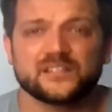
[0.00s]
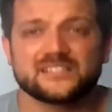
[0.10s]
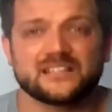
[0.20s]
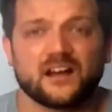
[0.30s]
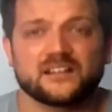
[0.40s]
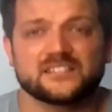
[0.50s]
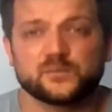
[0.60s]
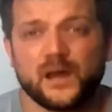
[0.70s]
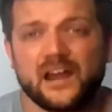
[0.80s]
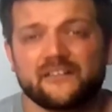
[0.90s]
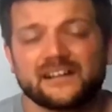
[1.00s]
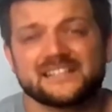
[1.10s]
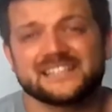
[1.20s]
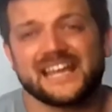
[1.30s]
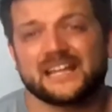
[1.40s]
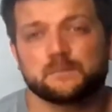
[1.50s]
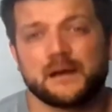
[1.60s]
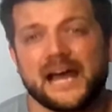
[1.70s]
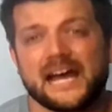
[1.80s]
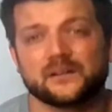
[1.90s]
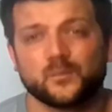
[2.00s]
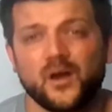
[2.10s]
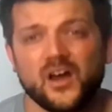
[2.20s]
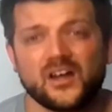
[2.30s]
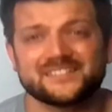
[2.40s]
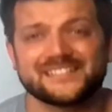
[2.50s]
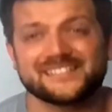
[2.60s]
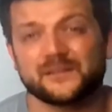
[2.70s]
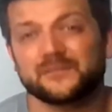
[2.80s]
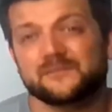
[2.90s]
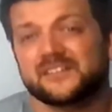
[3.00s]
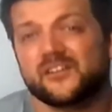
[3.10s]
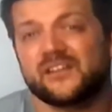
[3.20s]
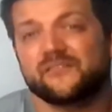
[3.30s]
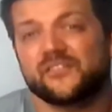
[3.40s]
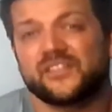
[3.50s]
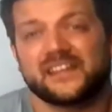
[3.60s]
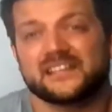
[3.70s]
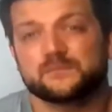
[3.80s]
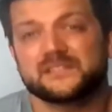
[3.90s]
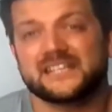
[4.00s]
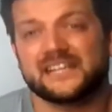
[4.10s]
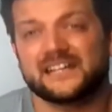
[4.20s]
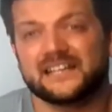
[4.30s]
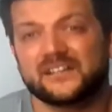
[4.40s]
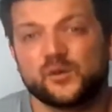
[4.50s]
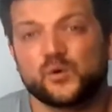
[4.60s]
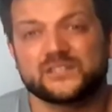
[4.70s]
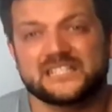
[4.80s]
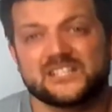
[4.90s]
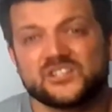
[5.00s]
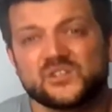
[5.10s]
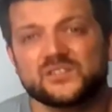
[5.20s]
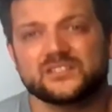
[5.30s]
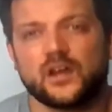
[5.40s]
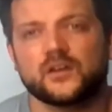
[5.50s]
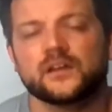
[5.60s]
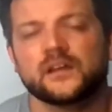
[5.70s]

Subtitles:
start swearing and saying bad words, and sometimes they don't even think it's particularly naughty to do so,